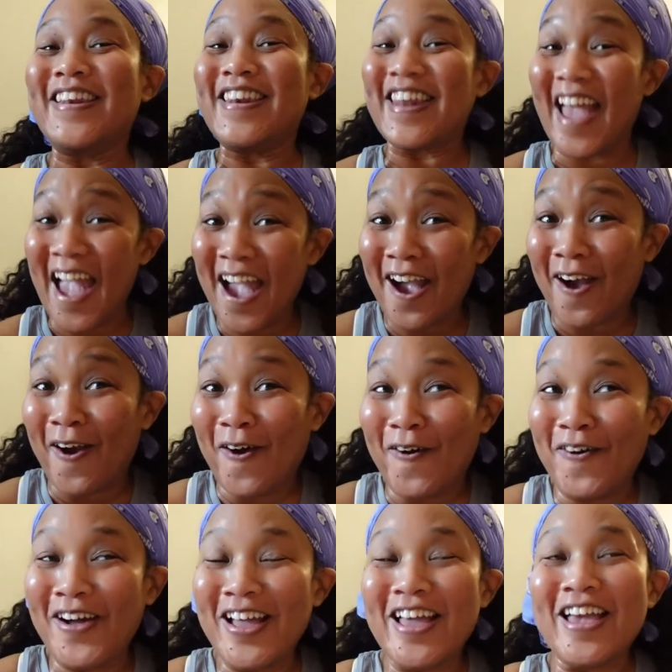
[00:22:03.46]

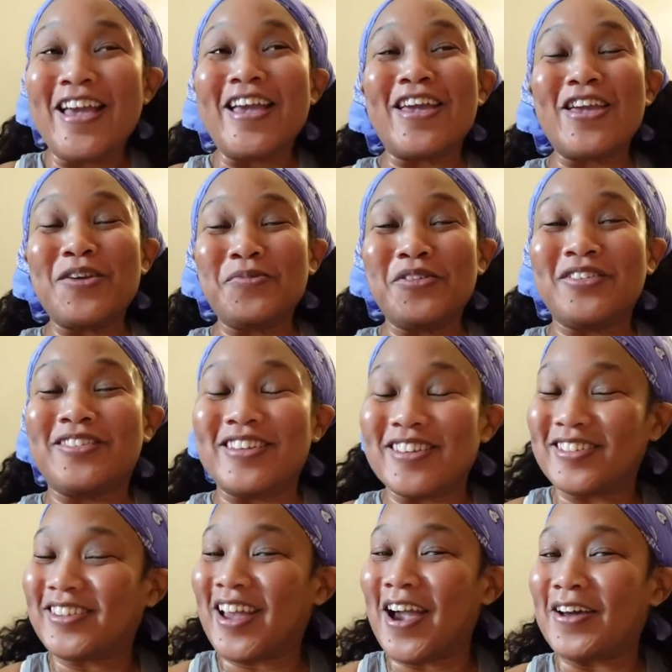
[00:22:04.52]
now it was
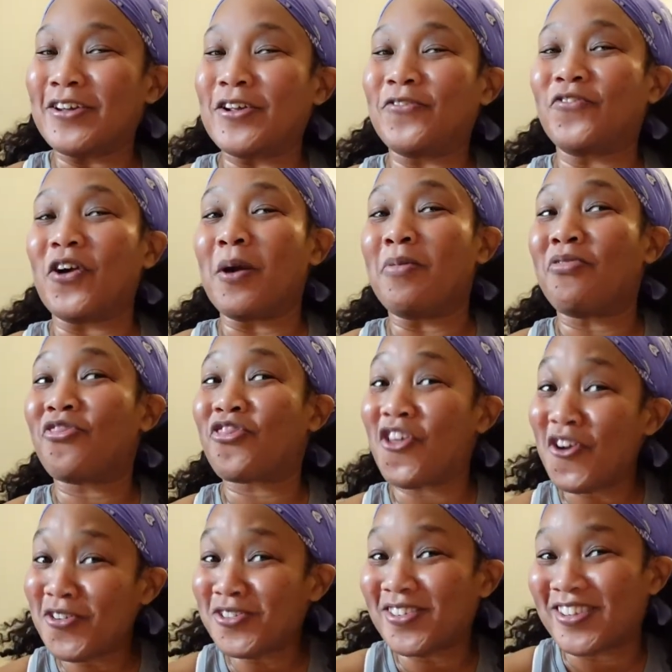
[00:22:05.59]
discounted from
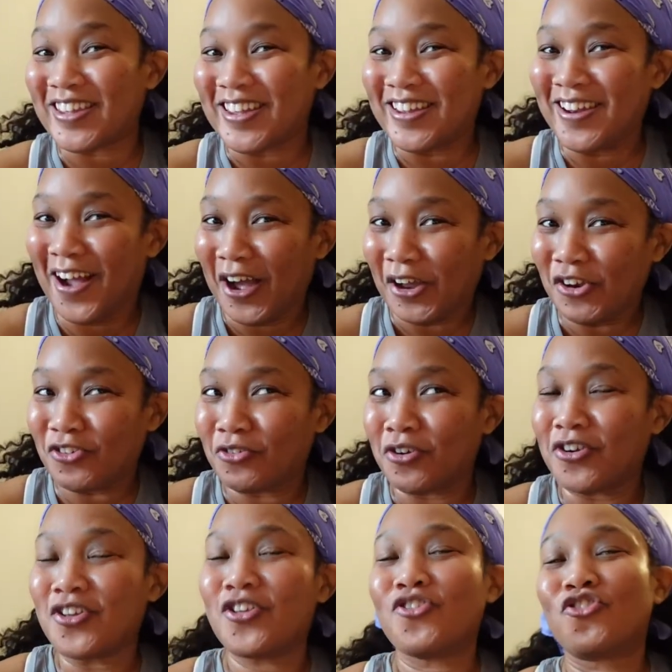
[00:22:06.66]

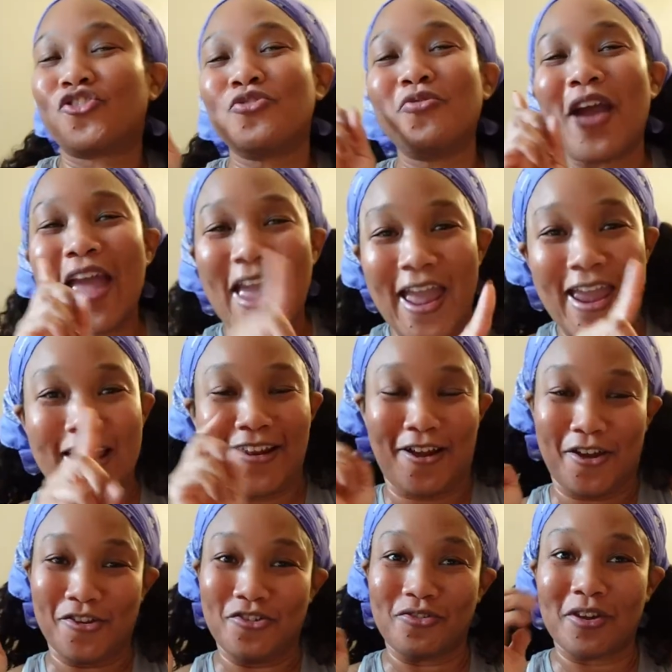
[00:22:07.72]
1300 to
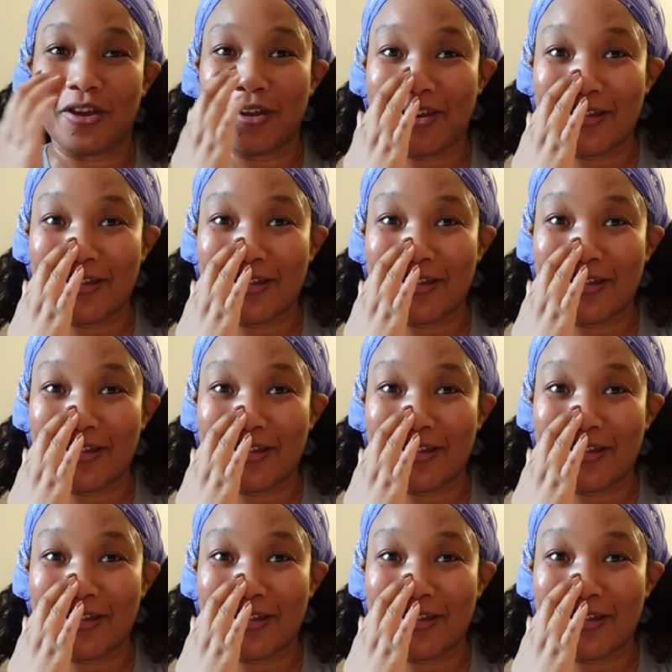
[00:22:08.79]
800.